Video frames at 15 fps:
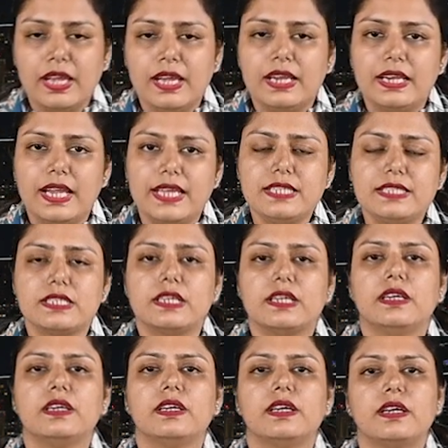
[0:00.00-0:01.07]
Next,
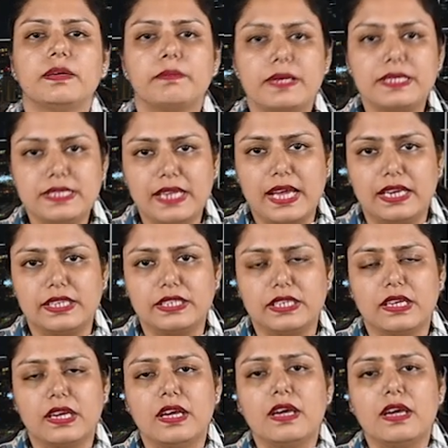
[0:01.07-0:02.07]
personality.